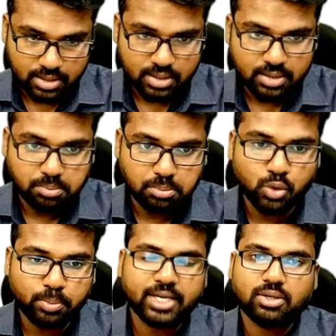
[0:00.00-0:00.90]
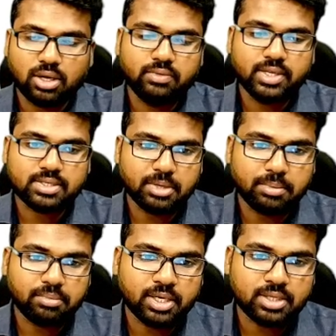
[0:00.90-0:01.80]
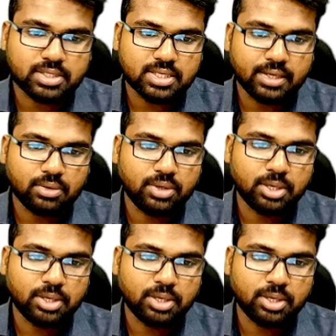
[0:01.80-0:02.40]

movement. Always remember the cyclonic